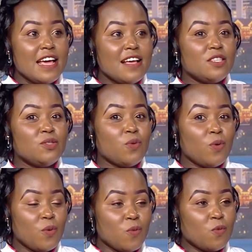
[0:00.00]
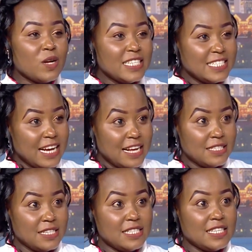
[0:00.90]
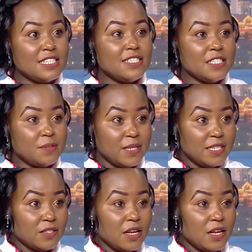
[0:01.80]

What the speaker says: So what it does, it's a treatment